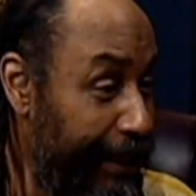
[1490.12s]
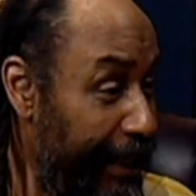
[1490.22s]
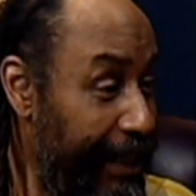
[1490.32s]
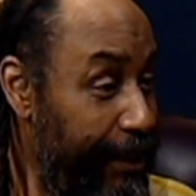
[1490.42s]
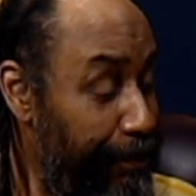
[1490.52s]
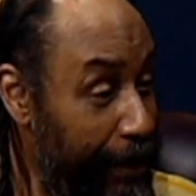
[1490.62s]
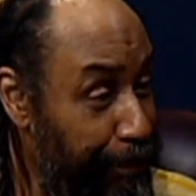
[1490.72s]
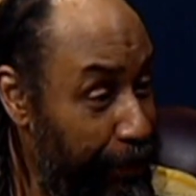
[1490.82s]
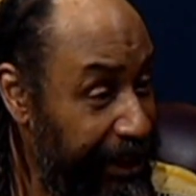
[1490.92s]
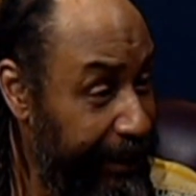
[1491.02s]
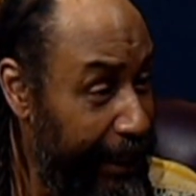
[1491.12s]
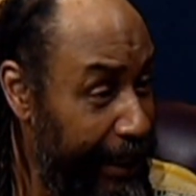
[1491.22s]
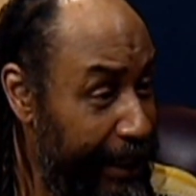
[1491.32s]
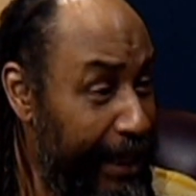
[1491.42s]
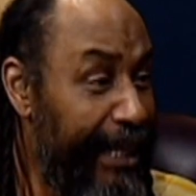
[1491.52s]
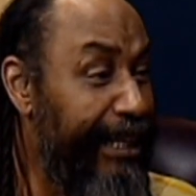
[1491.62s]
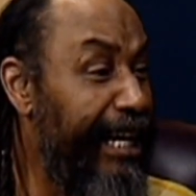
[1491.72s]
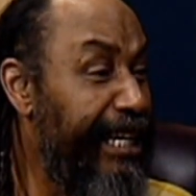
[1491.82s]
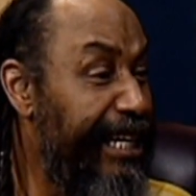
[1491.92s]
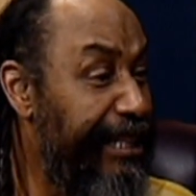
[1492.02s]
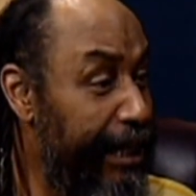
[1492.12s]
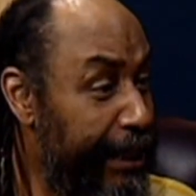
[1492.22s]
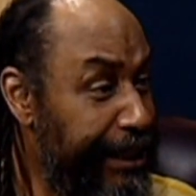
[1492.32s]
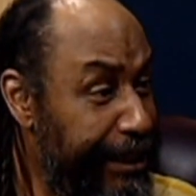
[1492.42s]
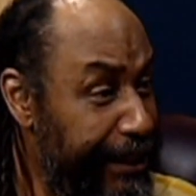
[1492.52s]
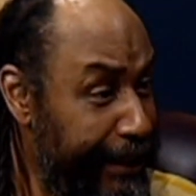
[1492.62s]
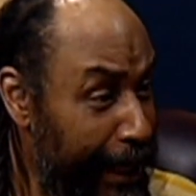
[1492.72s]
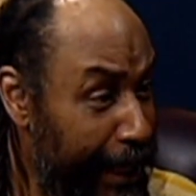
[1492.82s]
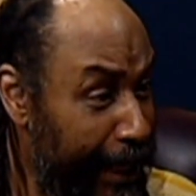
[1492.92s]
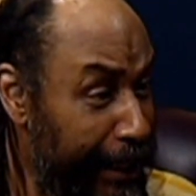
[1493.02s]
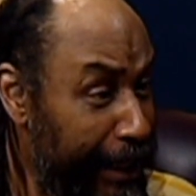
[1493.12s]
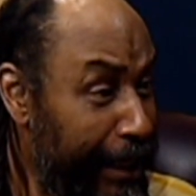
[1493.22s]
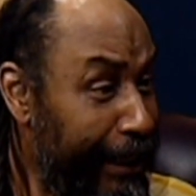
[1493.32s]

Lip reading: They need to be appreciated. They need to understand